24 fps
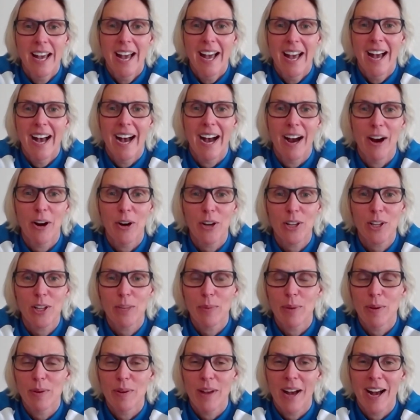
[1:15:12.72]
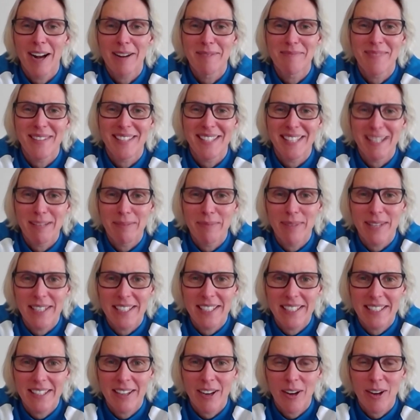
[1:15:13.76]
are a little bit busy, but
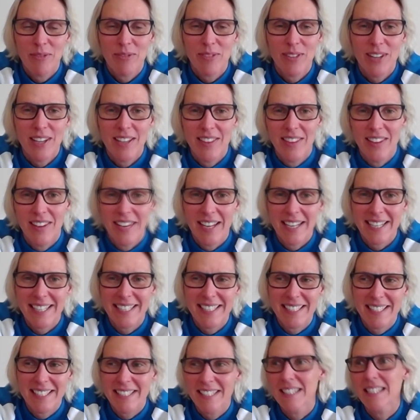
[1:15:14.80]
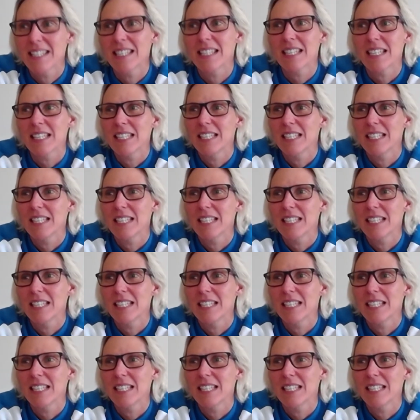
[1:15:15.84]
hopefully in the next